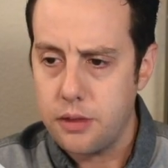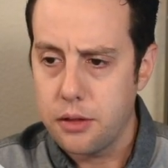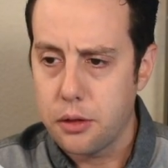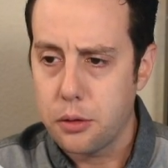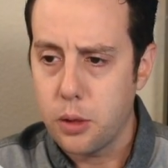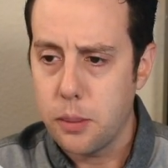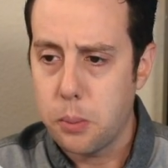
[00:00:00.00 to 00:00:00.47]

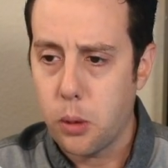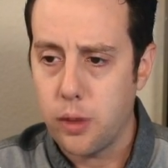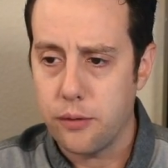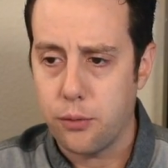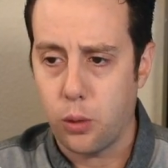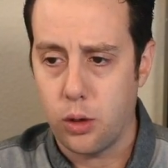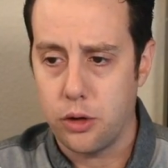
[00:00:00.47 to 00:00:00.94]
to
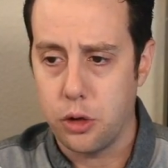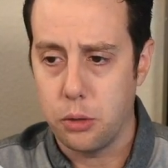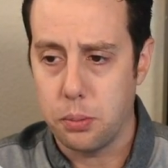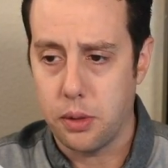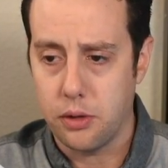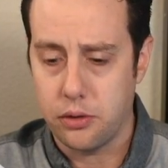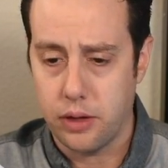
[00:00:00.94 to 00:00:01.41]

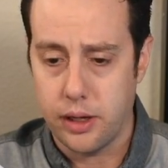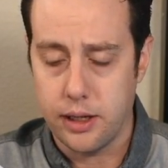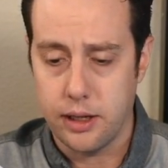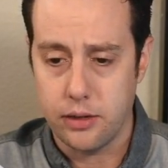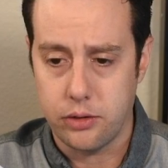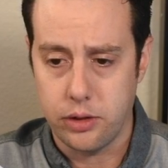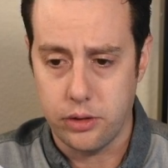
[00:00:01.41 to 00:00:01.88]

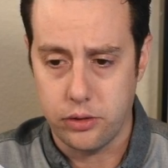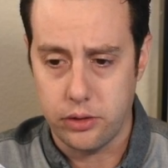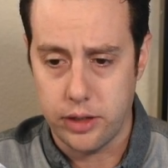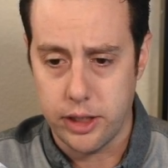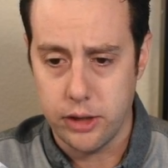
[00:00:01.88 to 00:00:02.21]
3.42% SEC